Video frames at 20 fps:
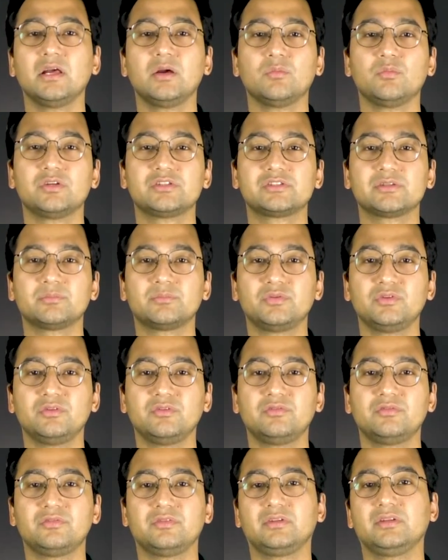which
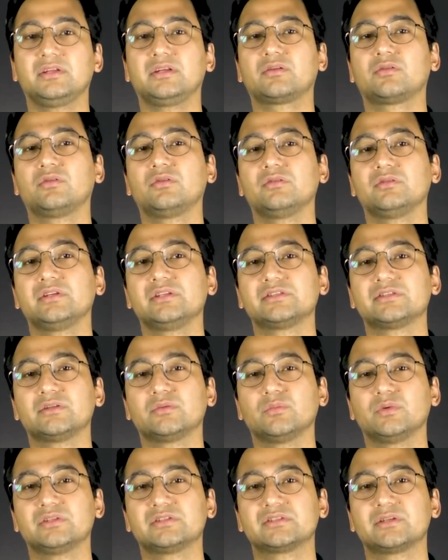improve the
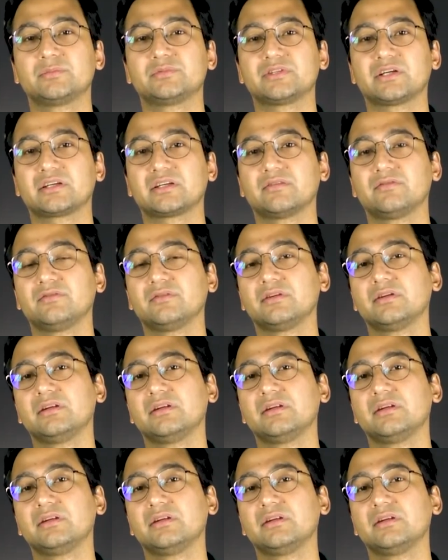correlation with subjective